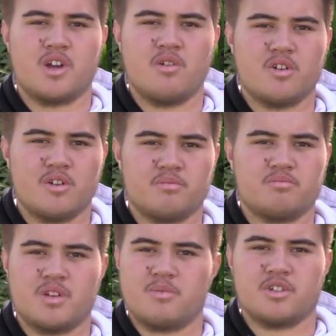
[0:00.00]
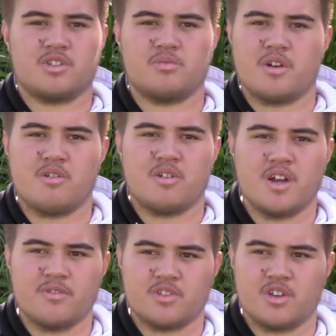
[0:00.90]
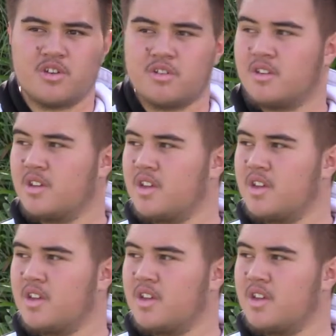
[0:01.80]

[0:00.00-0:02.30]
Kawerau pretty much my whole life, so